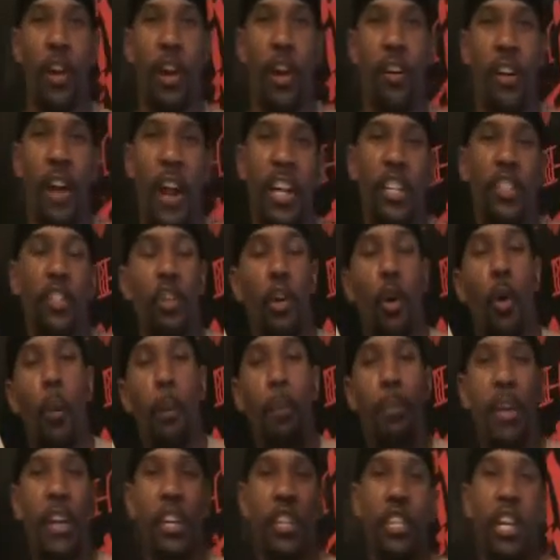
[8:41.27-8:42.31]
Alright,
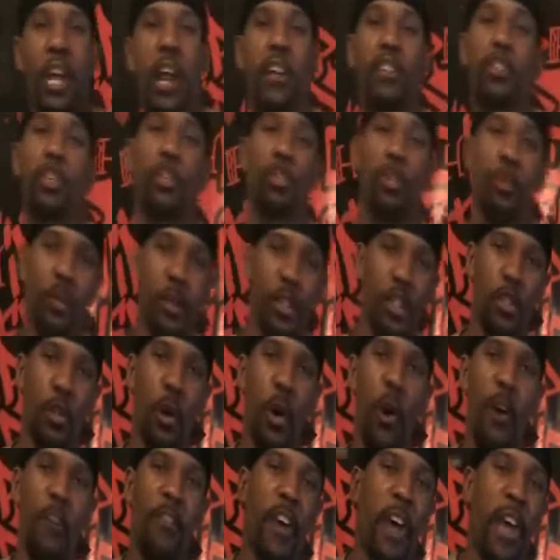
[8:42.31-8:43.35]
so big shout out to
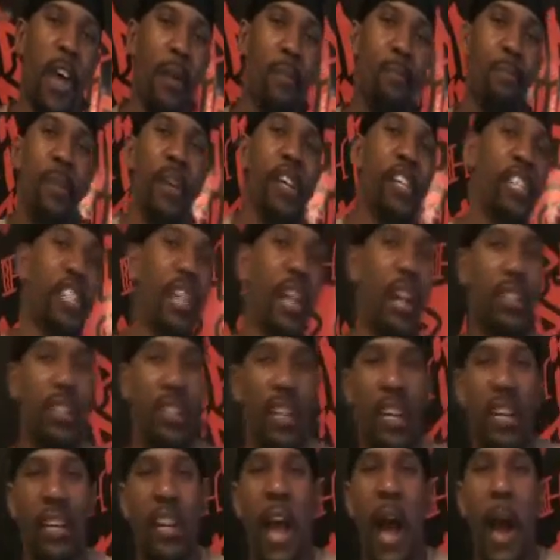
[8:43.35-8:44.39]
Ubisoft, big shout out
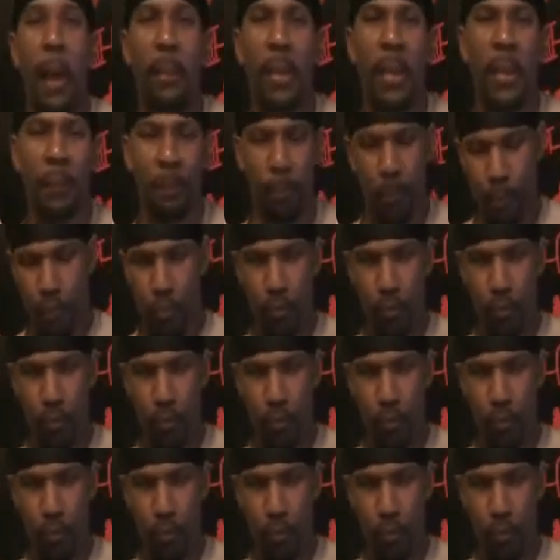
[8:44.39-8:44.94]
to Konami.